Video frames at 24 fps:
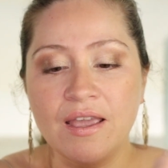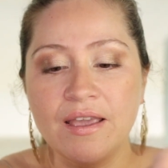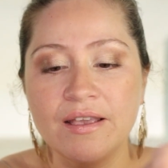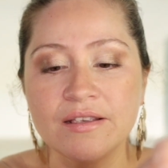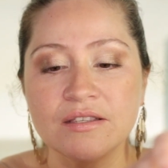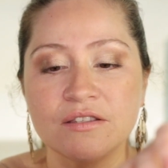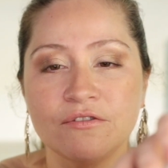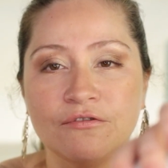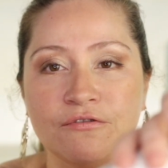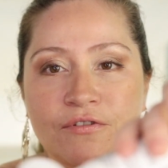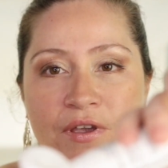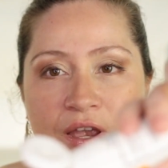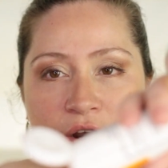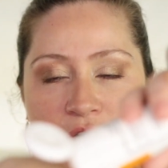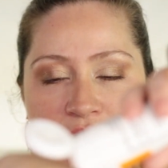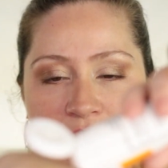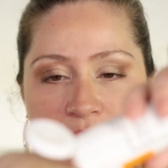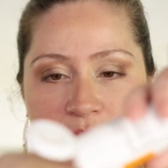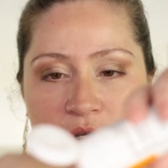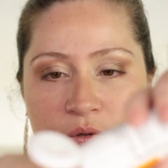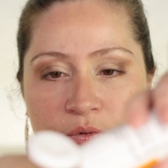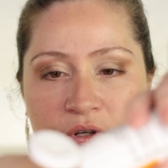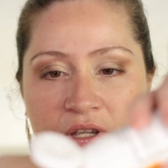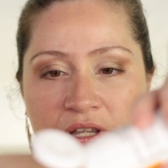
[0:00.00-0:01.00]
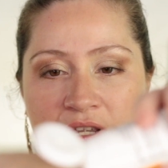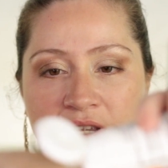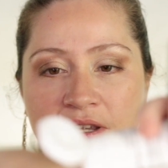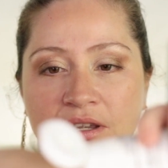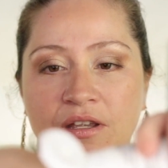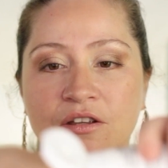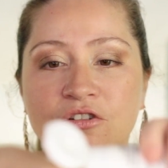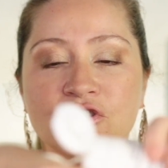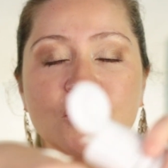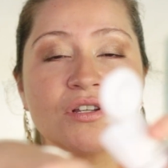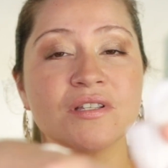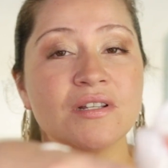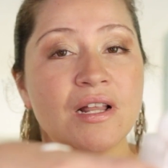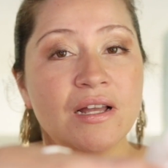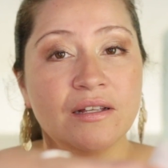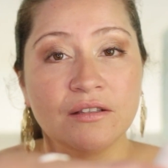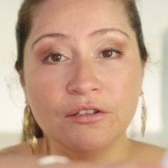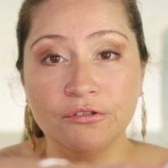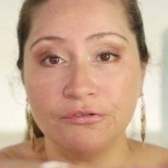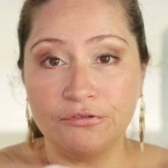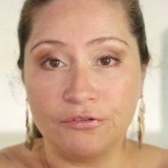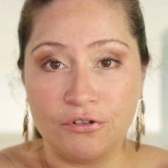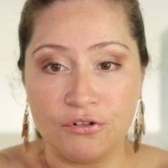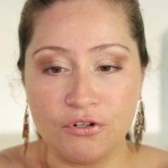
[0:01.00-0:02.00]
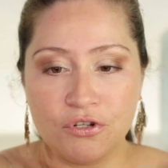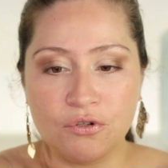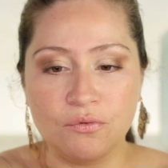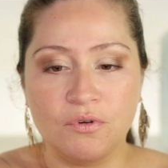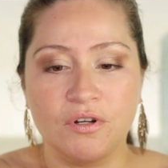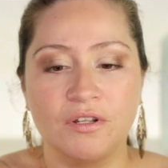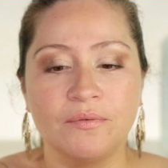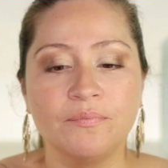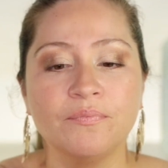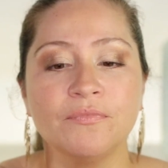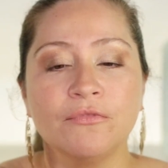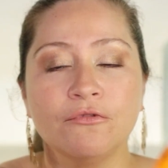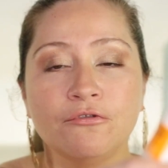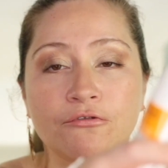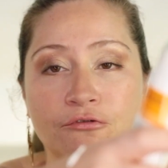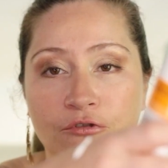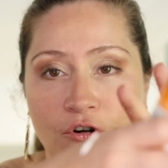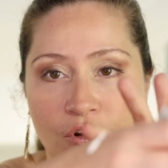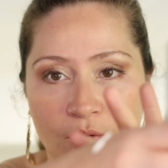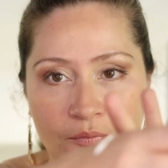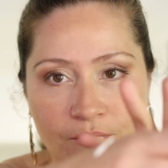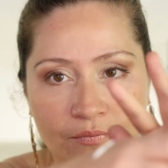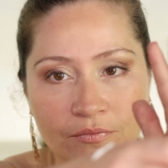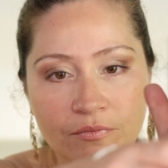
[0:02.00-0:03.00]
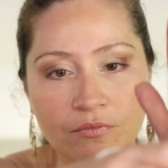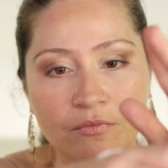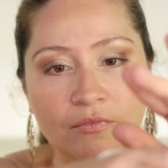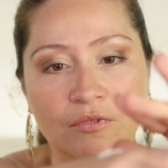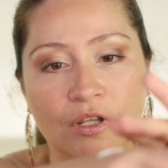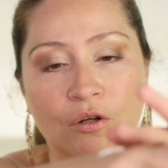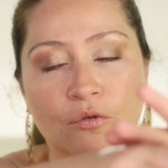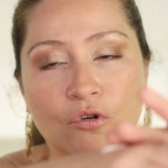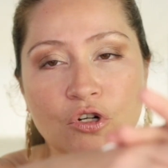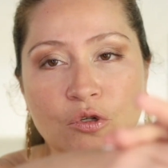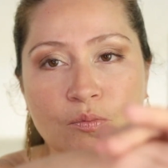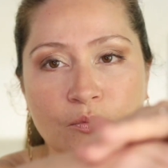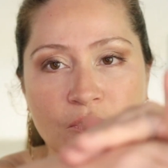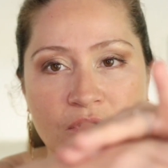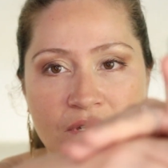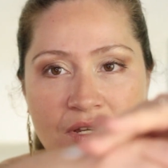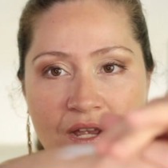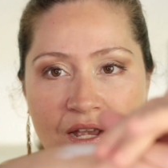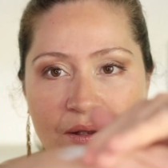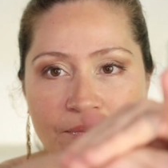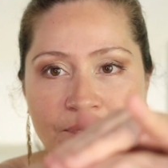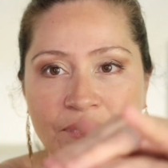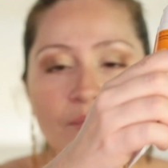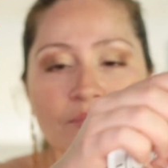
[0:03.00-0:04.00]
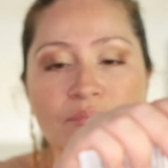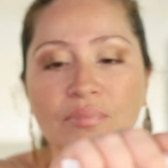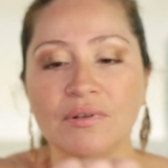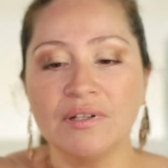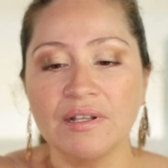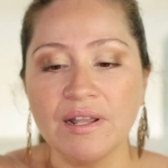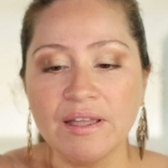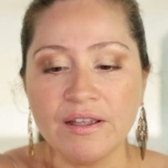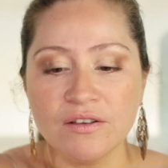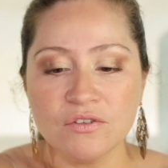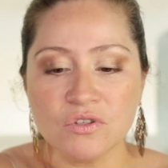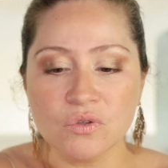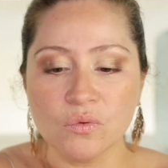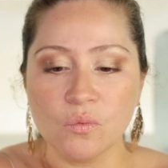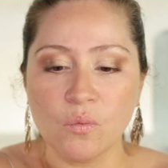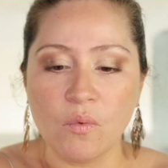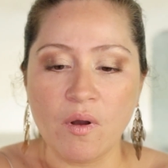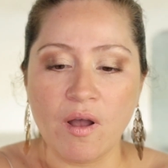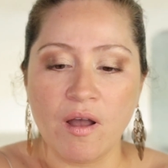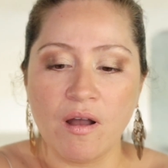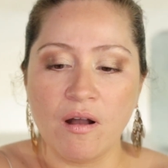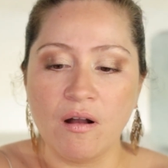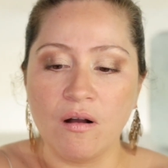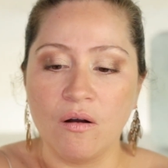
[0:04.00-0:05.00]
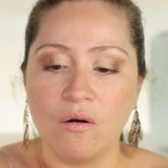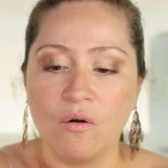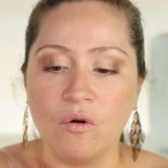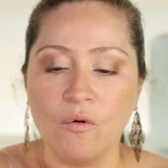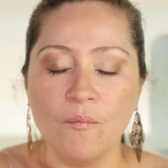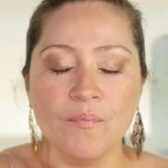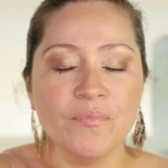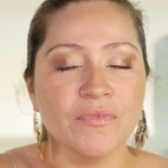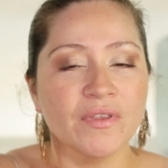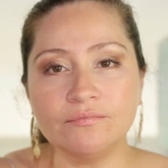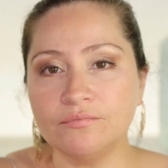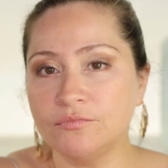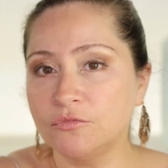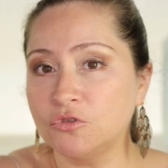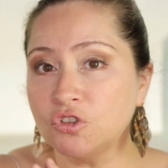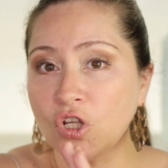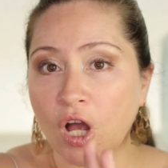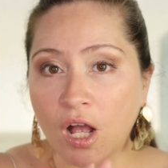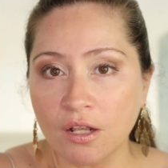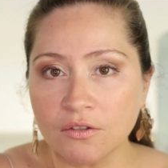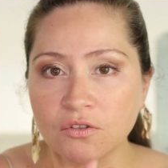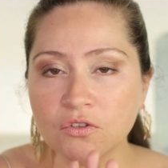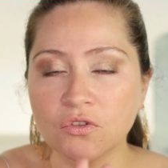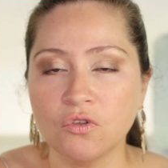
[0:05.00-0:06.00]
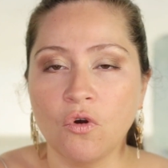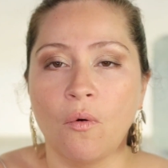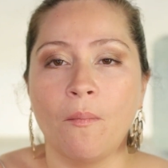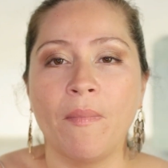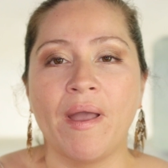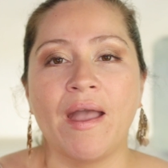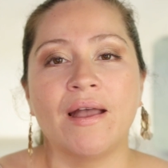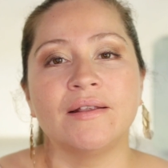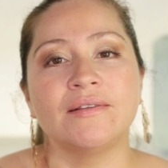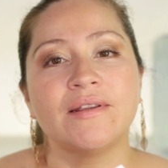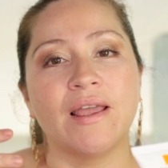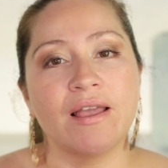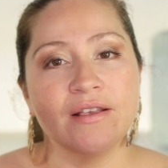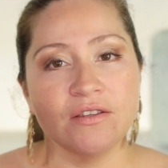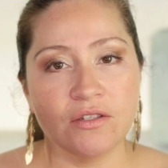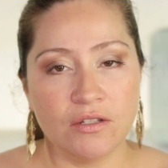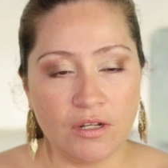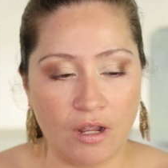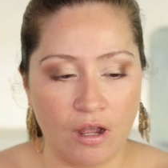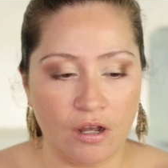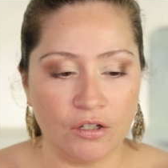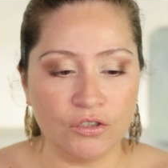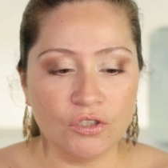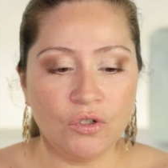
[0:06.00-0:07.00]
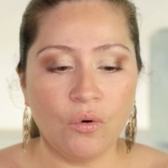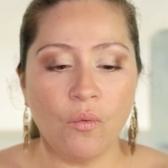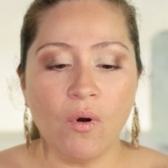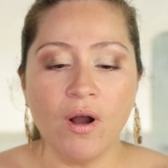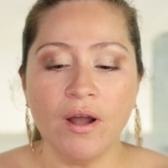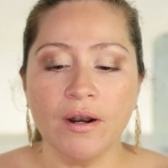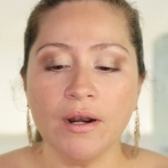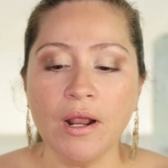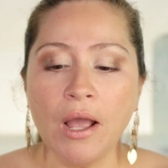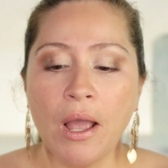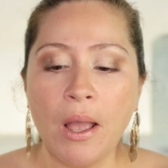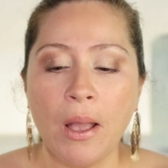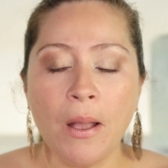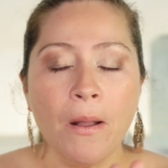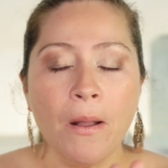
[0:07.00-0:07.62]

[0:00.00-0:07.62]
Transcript: It's very milky, just like the first one from La Roche-Posay. It blends well, not so matte as the other one,